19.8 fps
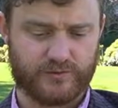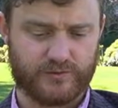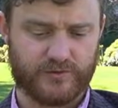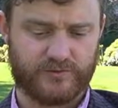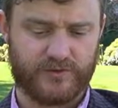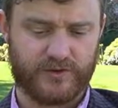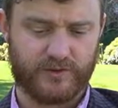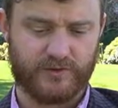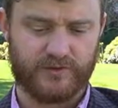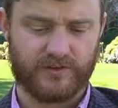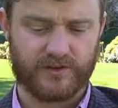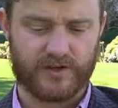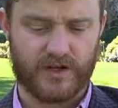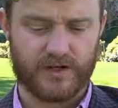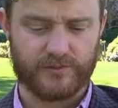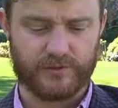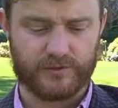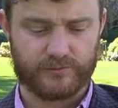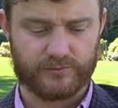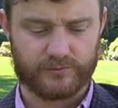refuses it
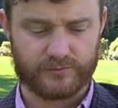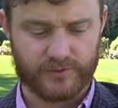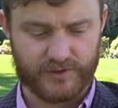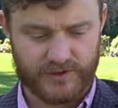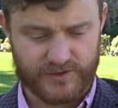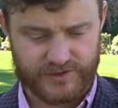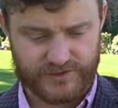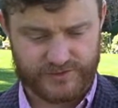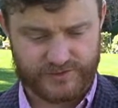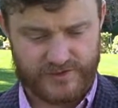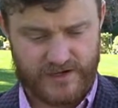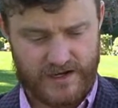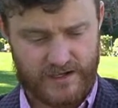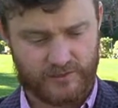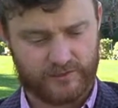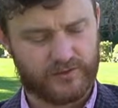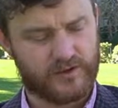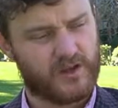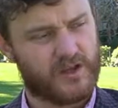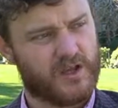on religious
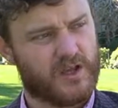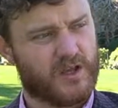grounds,